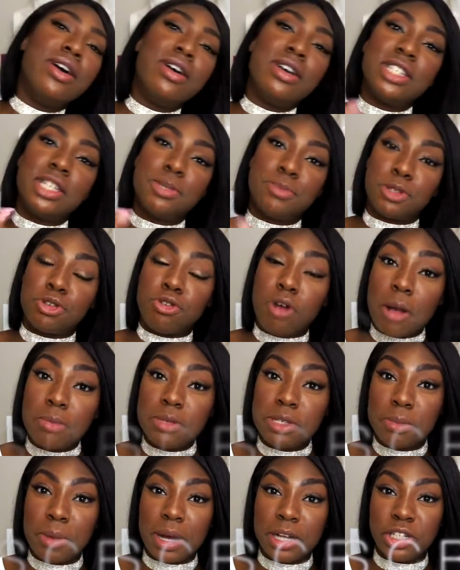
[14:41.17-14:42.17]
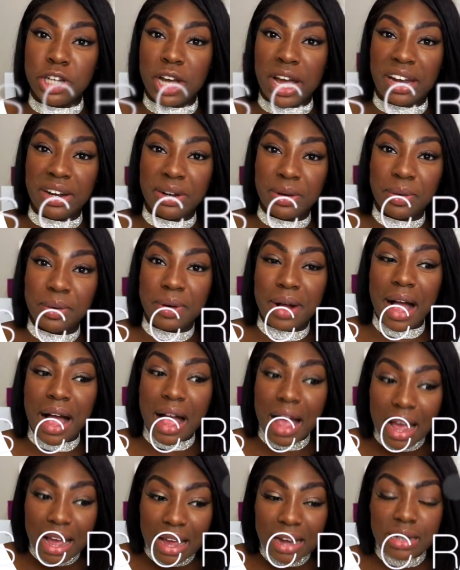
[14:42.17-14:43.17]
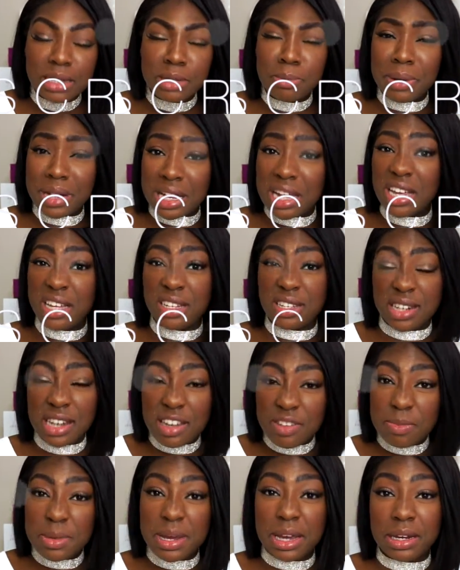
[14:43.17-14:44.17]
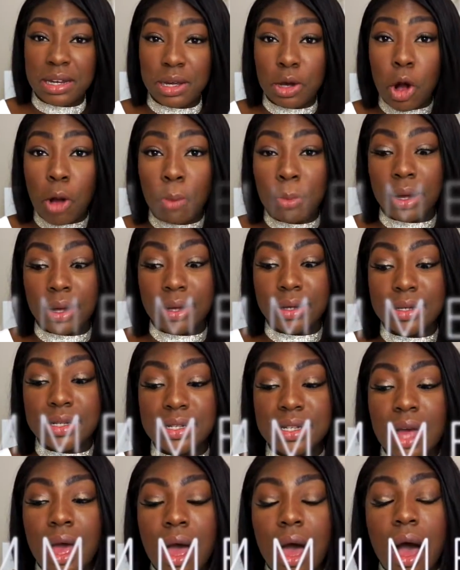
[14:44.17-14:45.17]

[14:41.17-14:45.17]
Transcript: subscribe to my channel, and please leave me any comments.